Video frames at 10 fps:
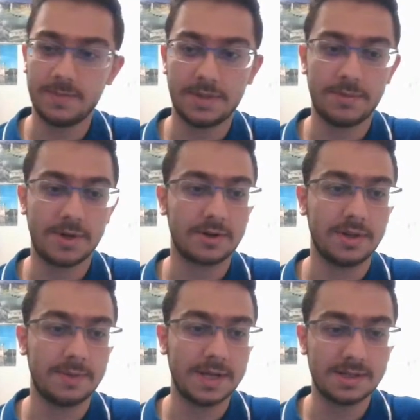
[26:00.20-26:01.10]
him Miracle
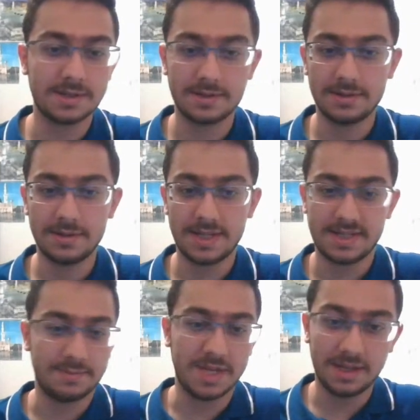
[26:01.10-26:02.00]
MS. It's
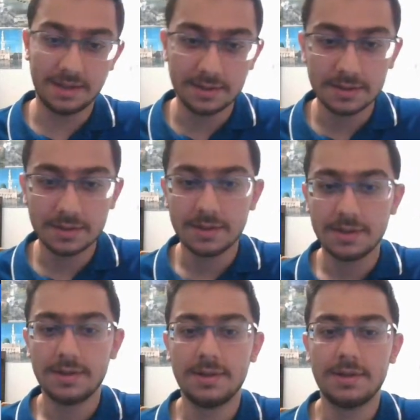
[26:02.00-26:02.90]
me.
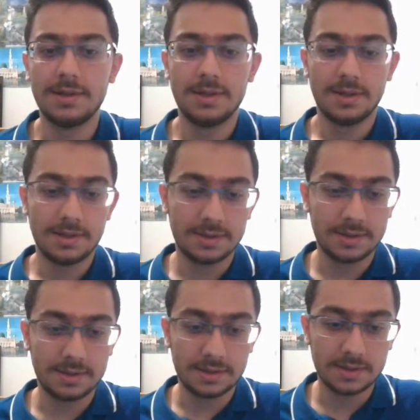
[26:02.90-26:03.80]

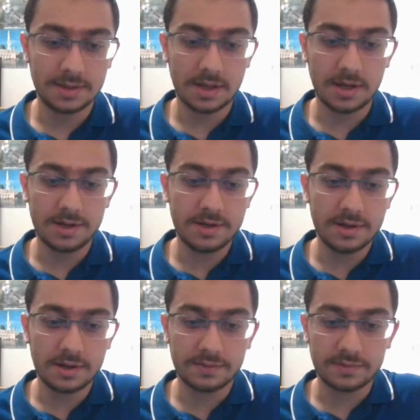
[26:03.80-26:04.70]

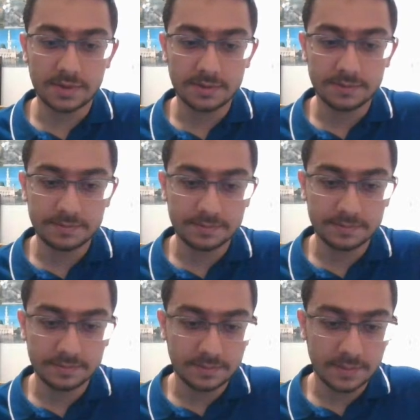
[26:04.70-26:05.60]
Unnerve.
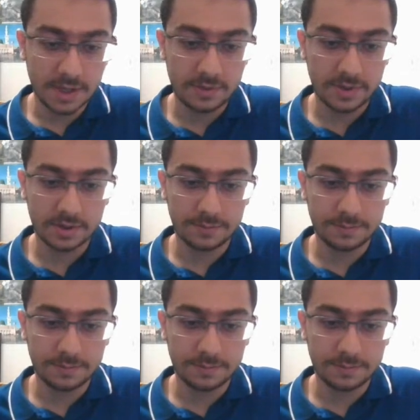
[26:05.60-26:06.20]
Here we go.